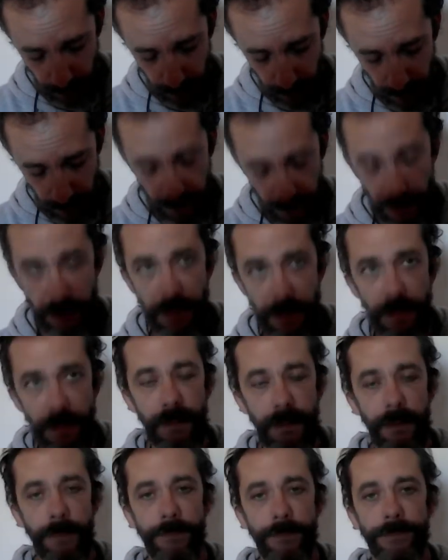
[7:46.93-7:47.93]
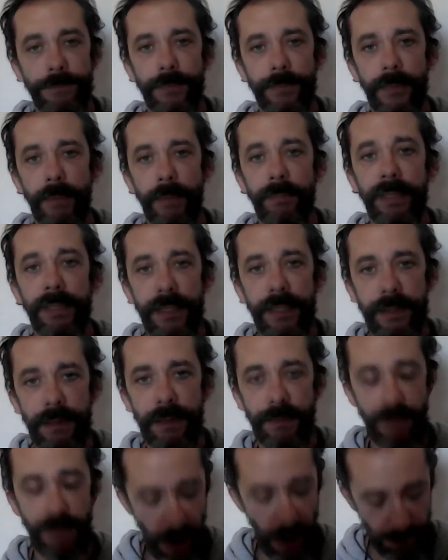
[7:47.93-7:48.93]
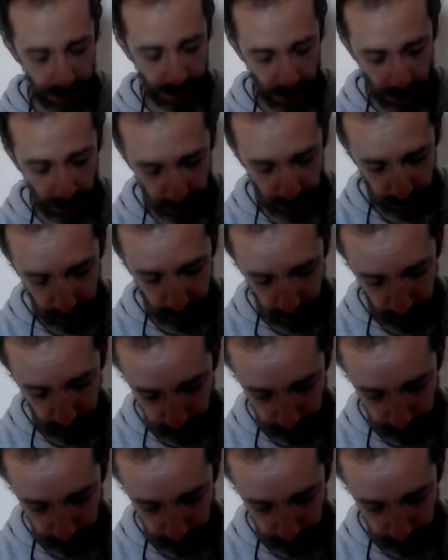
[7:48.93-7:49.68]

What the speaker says: This is the bliss of the absolute,